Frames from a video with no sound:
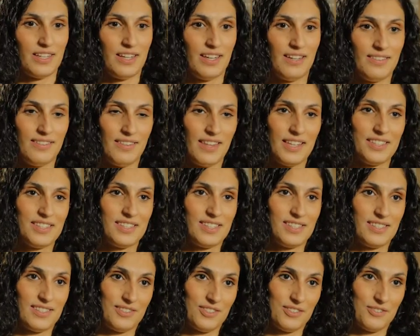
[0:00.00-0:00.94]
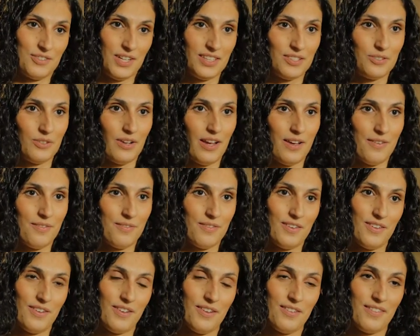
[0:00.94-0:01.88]
and that's great to
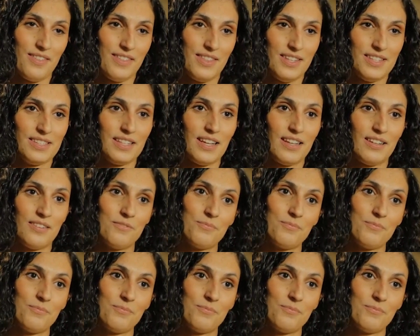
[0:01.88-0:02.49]
have these kind of